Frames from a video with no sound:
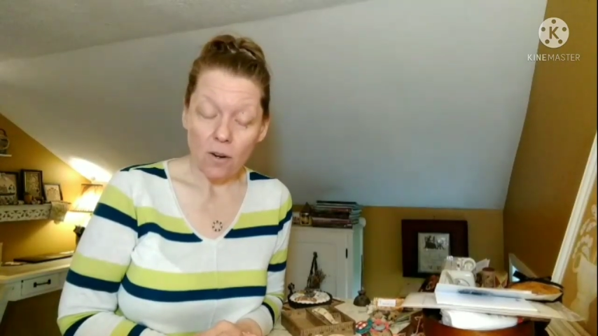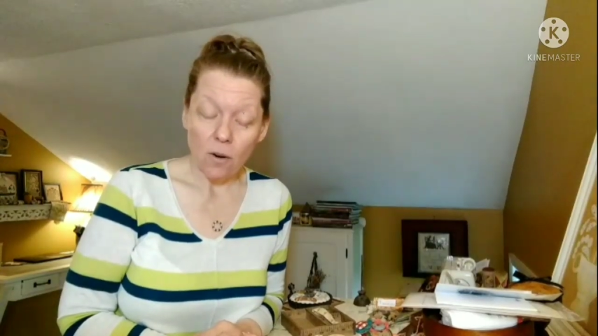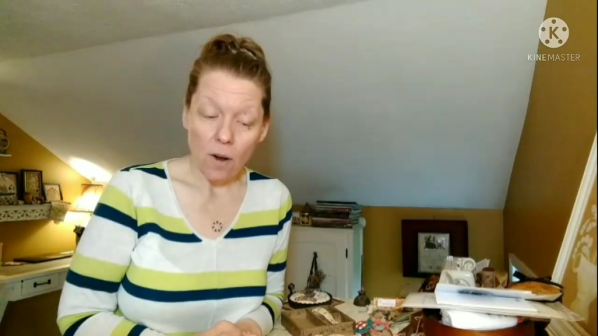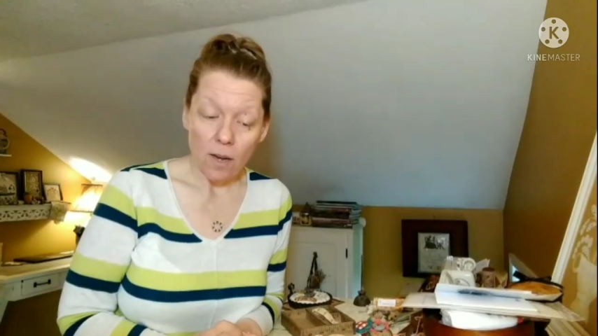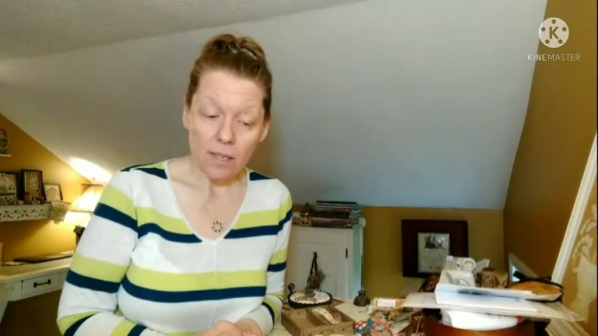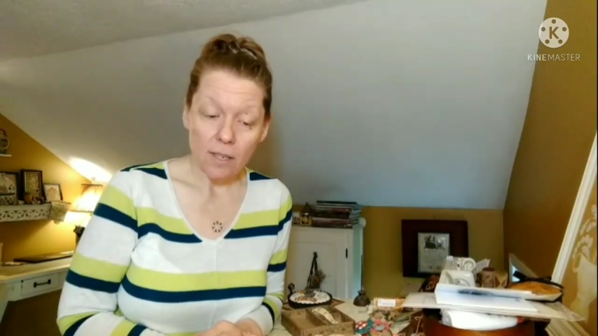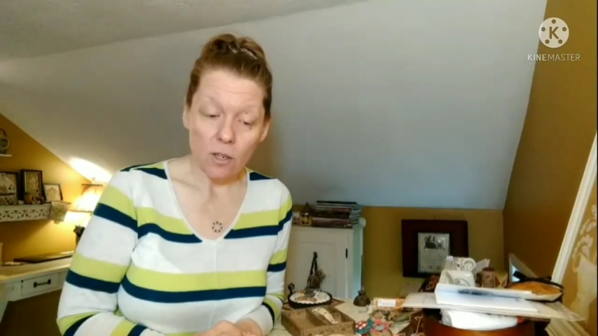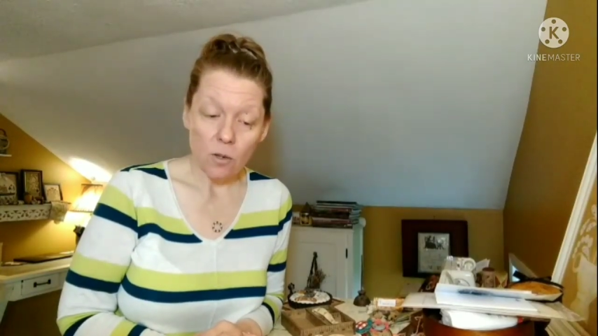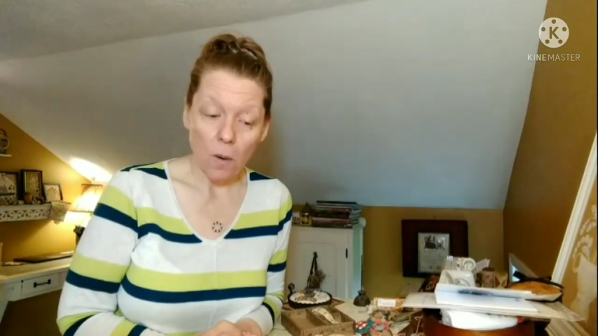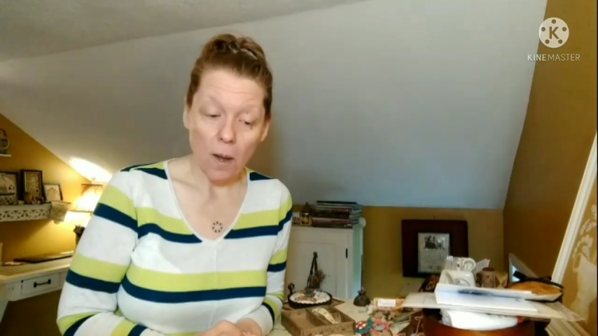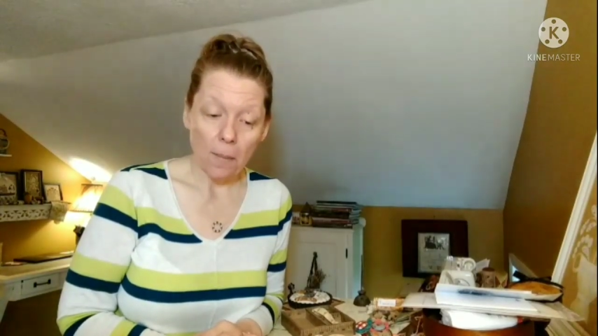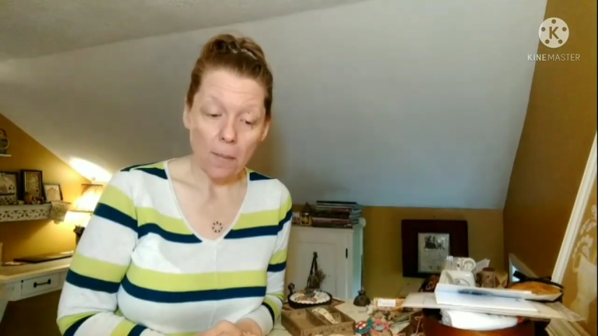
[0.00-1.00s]
a
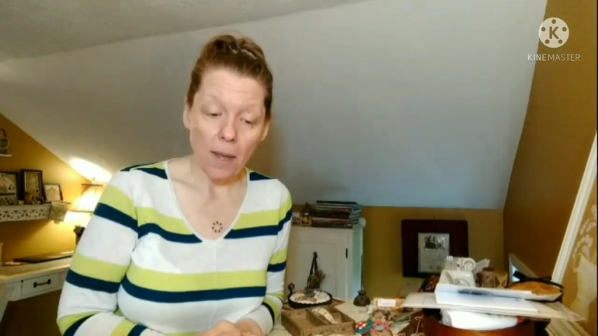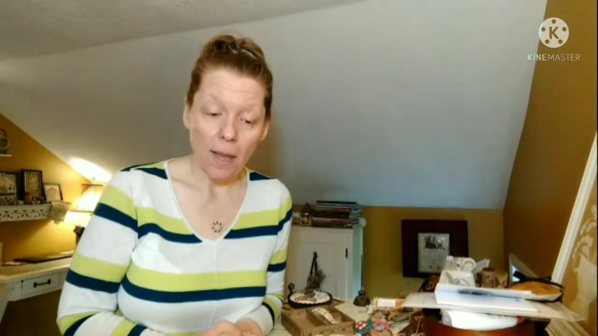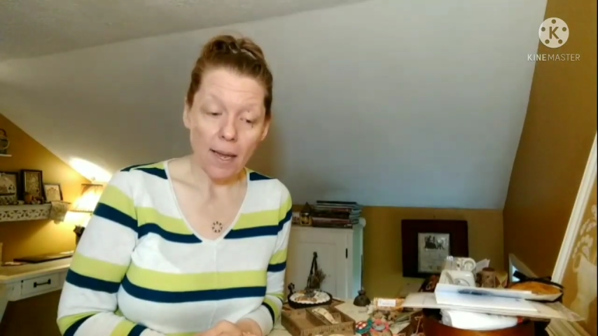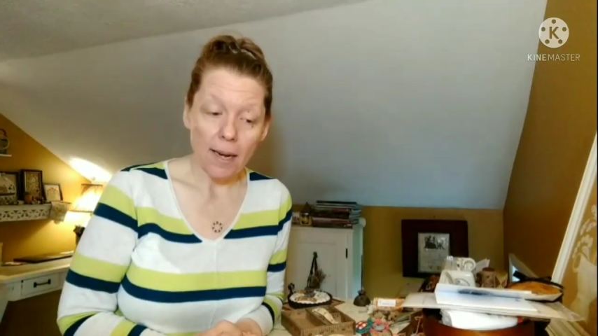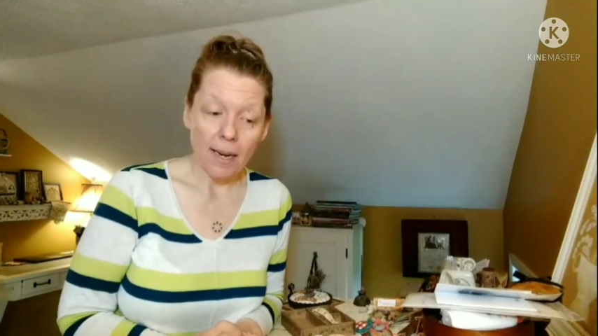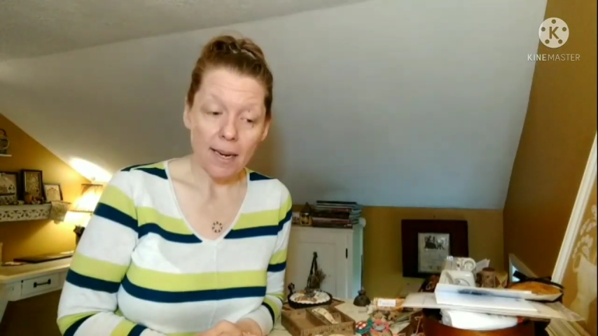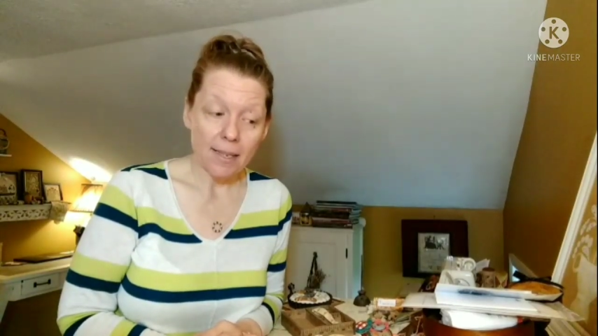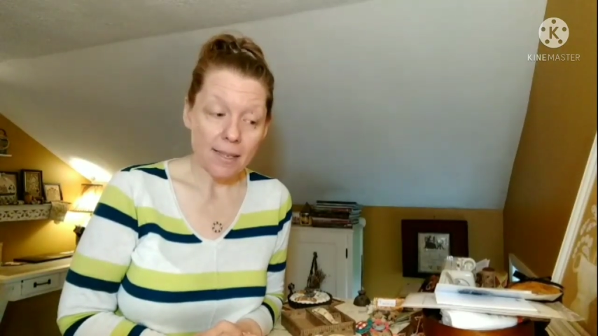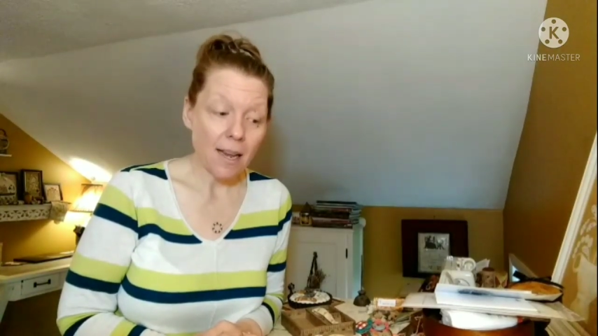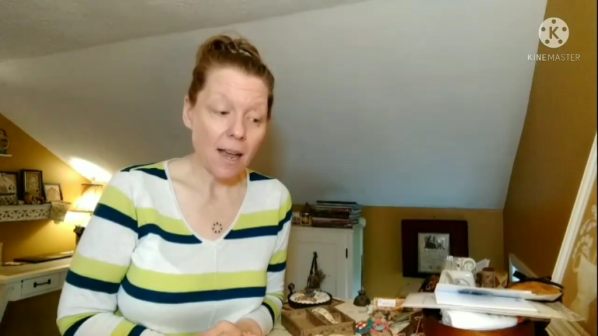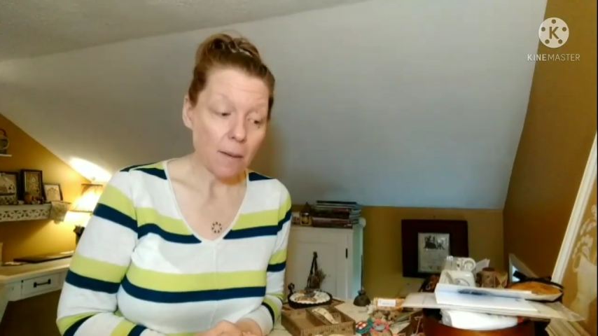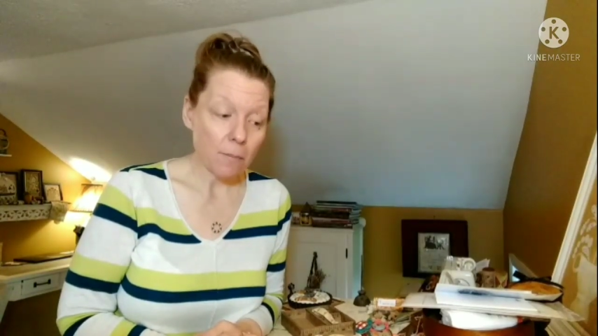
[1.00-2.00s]
cross-stitch whip, and it is
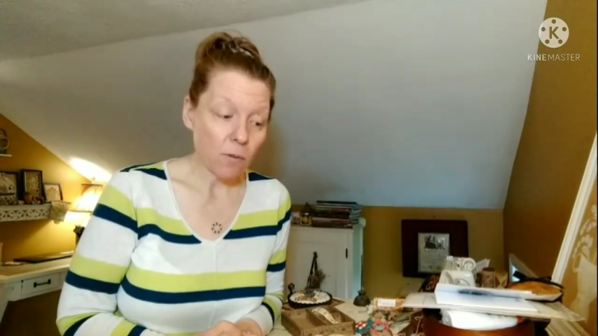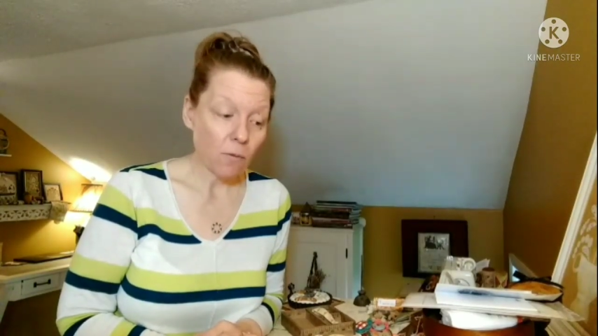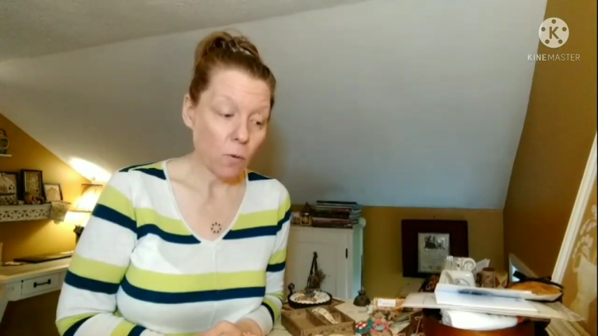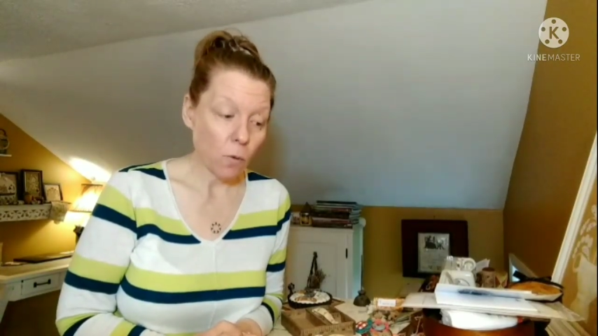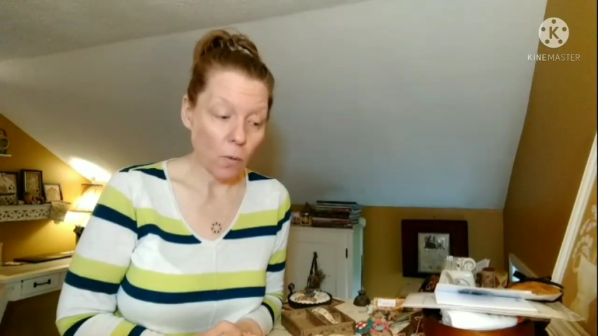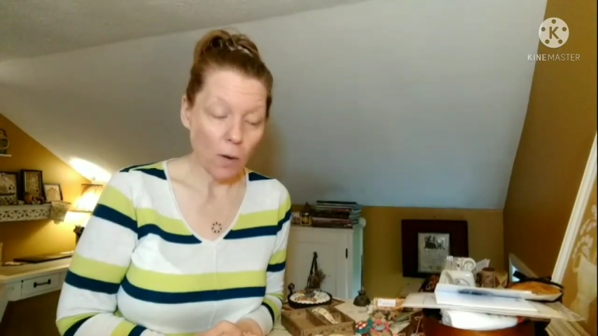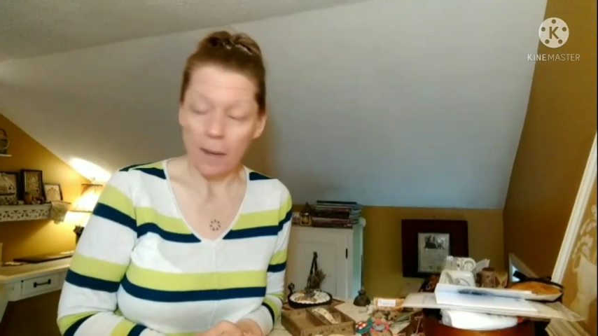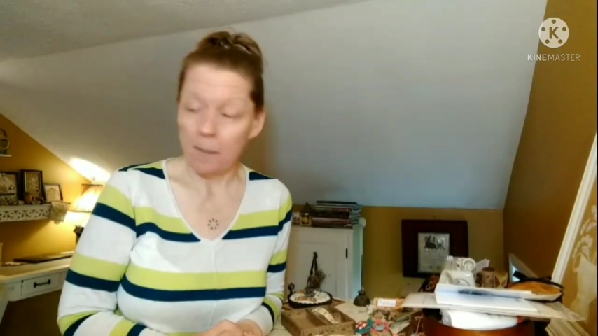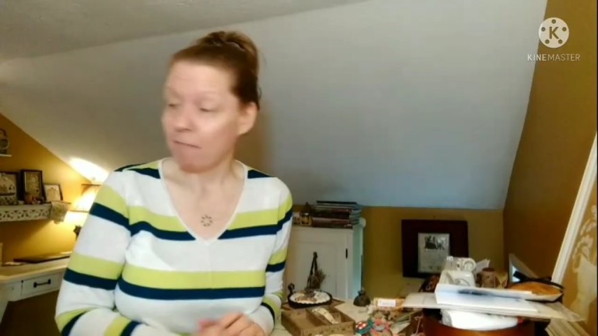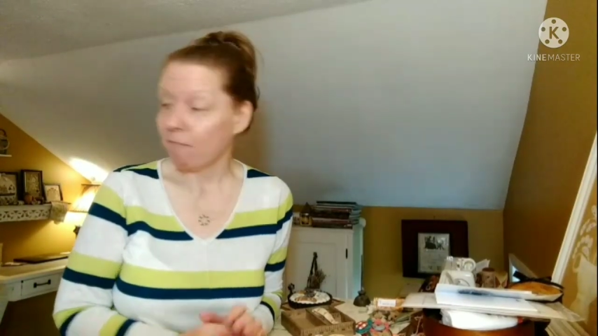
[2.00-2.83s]
Tom's Foolery.